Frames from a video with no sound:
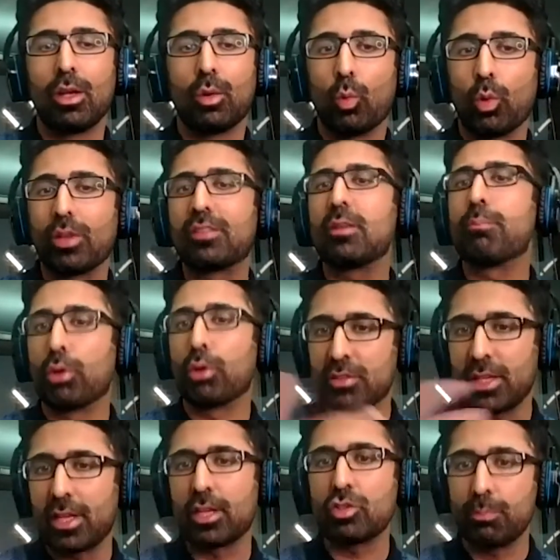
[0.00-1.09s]
What is the
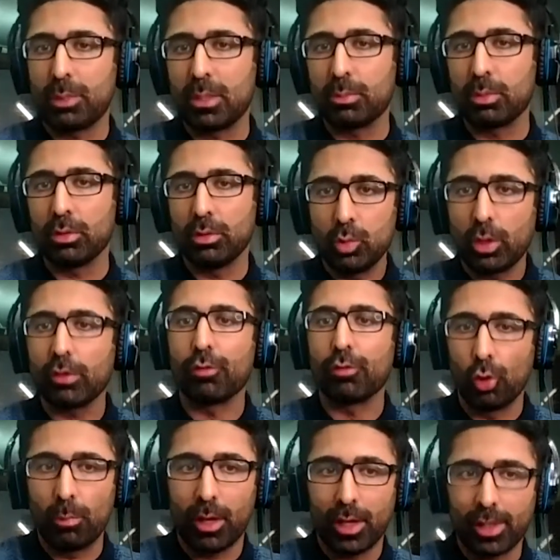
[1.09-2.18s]
percentage of people who can
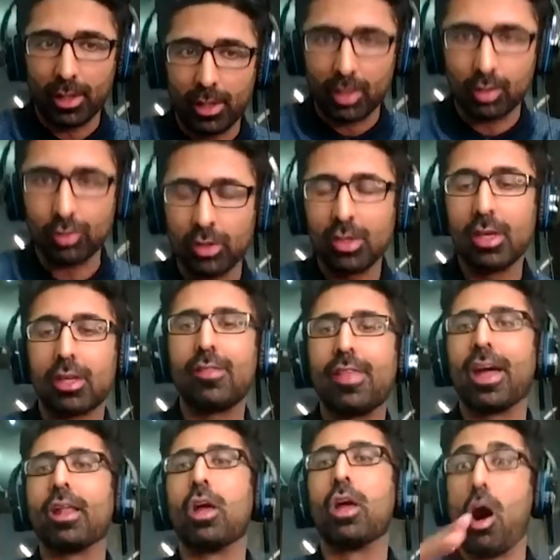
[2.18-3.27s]
afford buying a house?
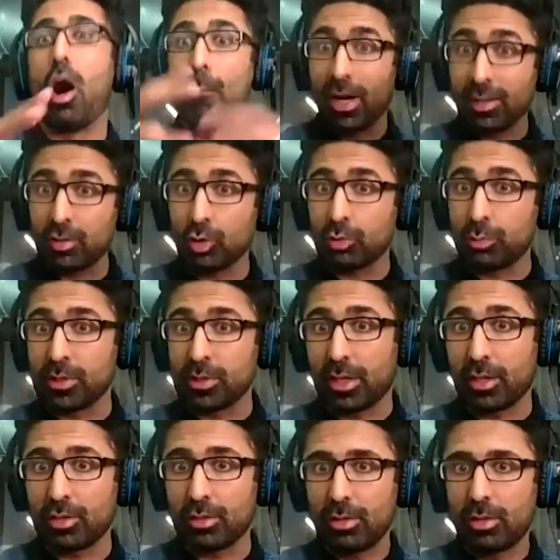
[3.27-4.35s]
Then amongst That's those
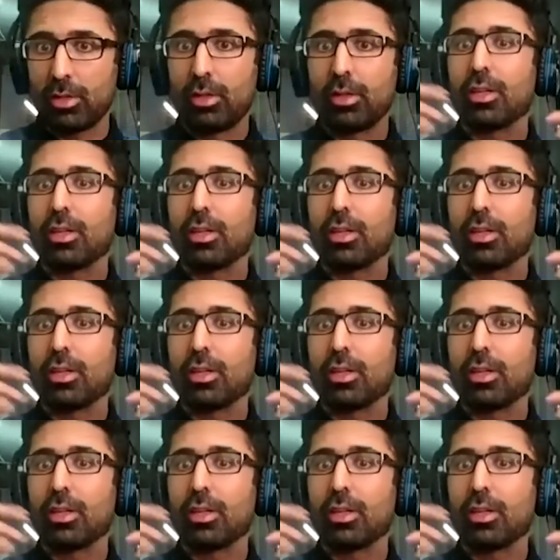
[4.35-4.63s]
percentage. Important.